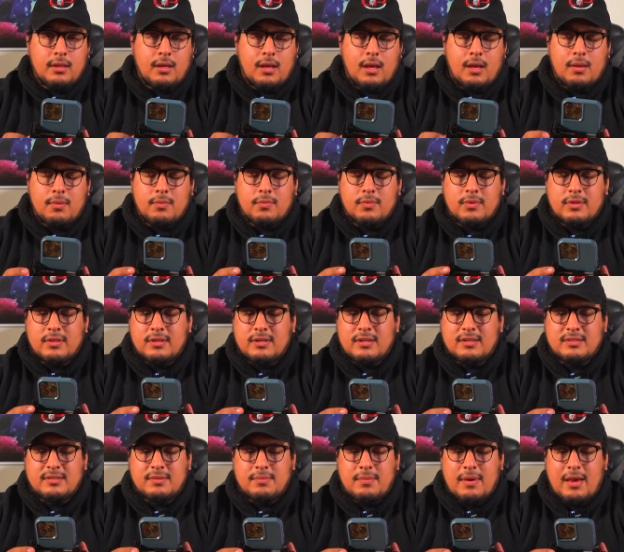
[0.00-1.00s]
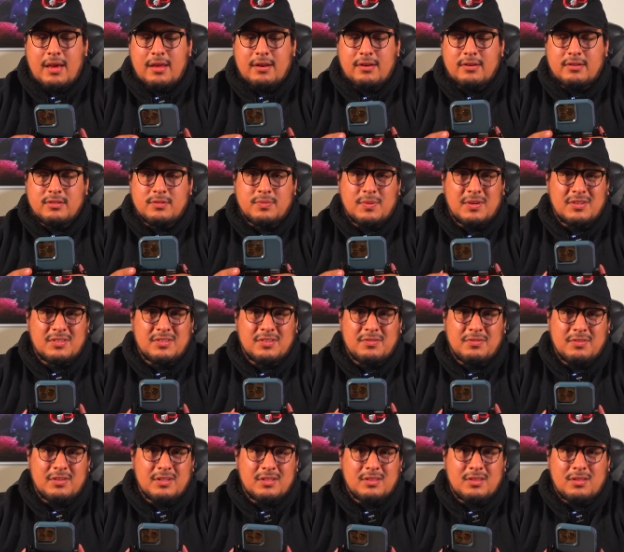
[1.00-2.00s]
Uh, really doesn't matter, especially if
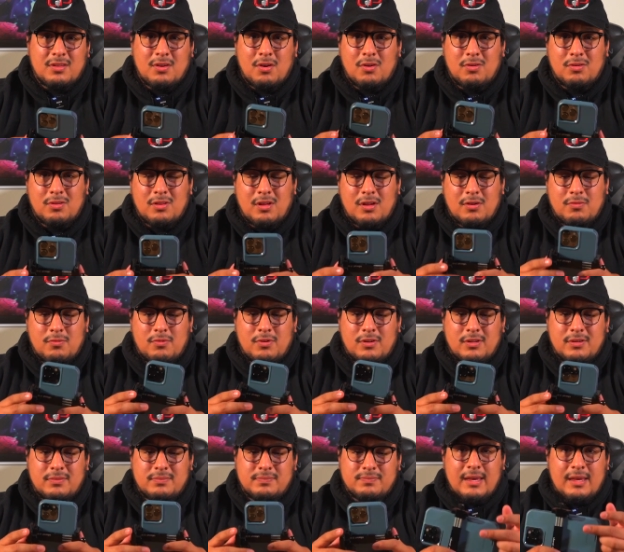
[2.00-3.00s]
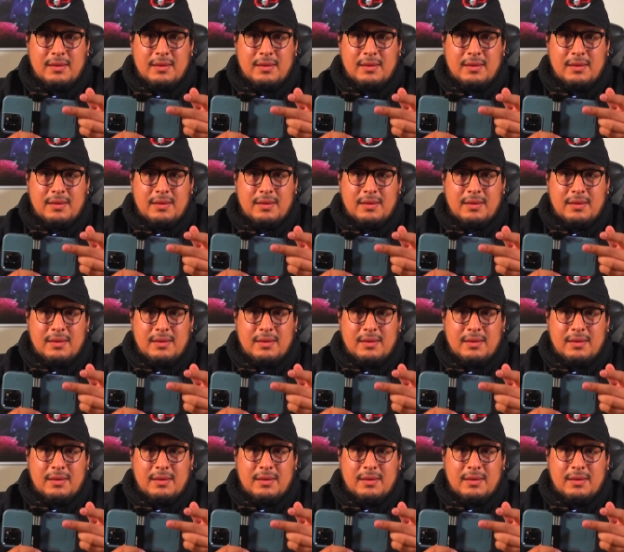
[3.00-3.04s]
you get the Yotilon one.